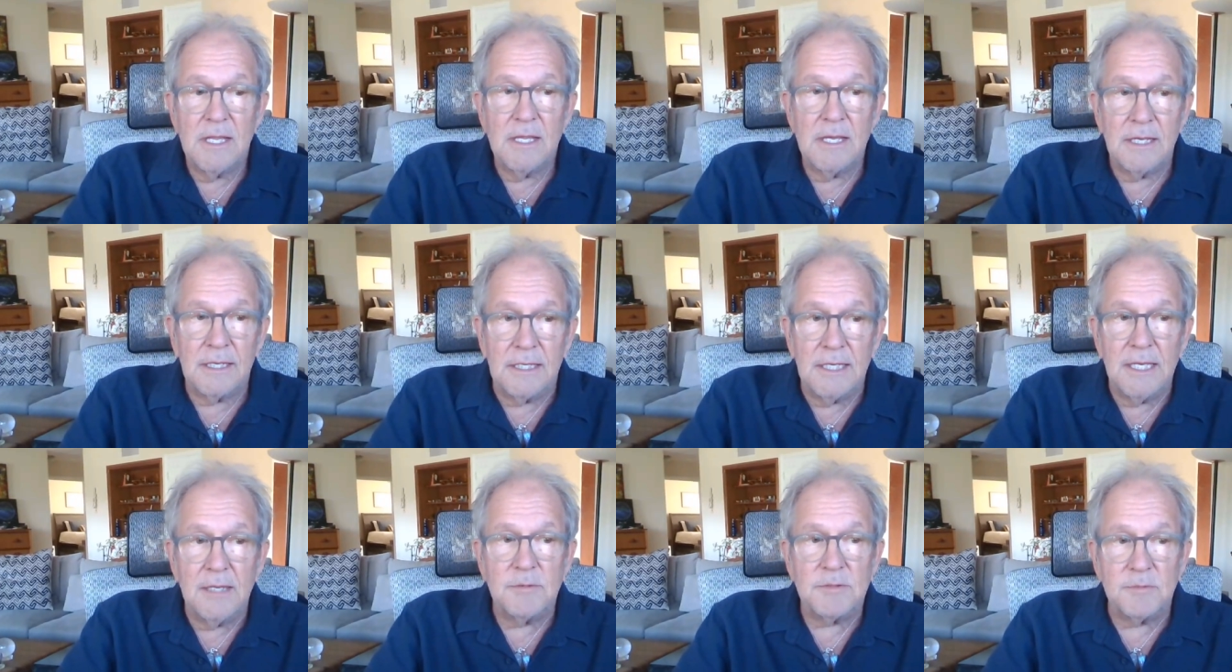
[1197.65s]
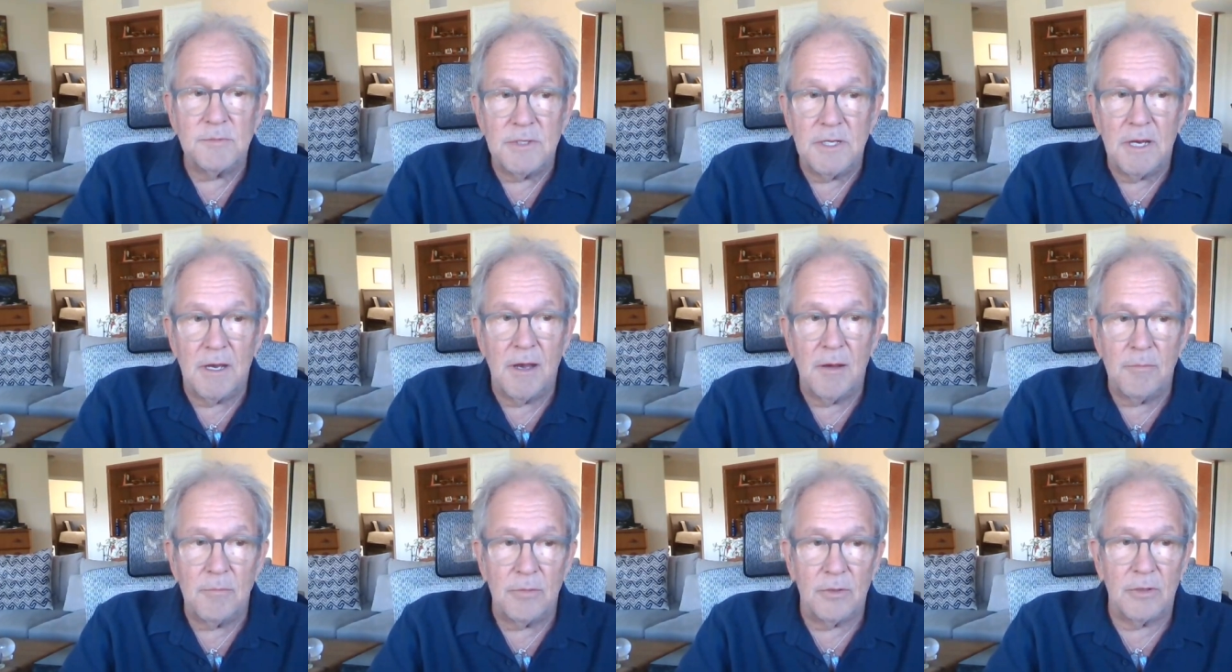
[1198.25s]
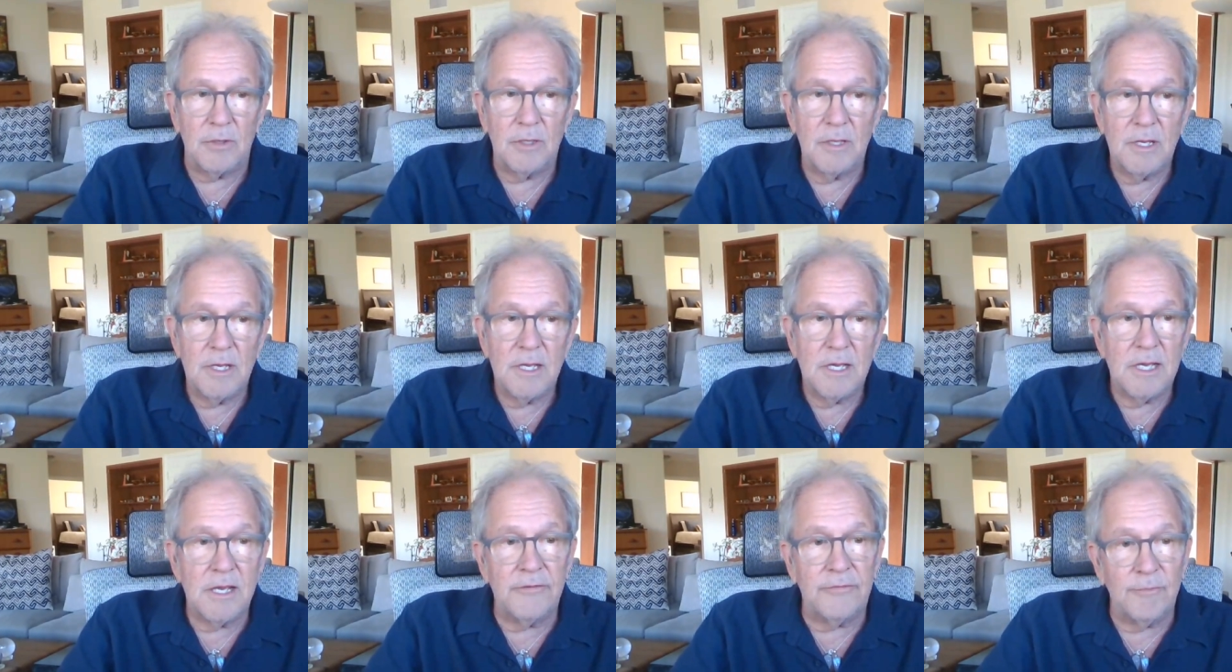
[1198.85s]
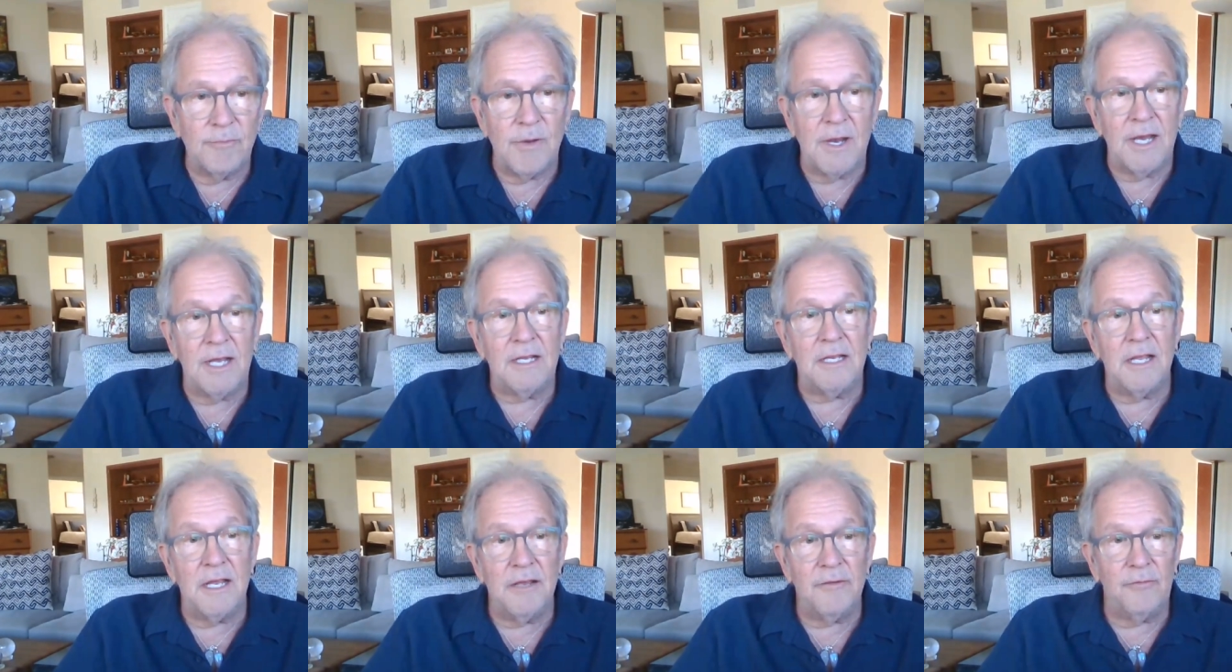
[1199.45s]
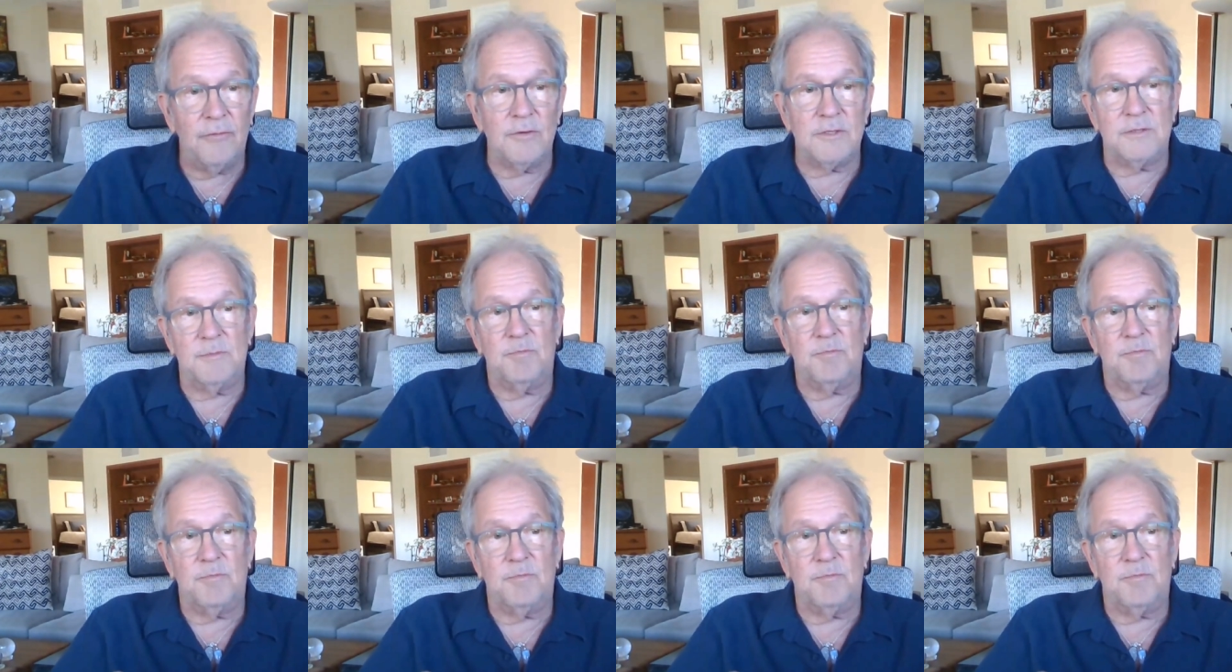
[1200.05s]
It keeps me humble. If my life was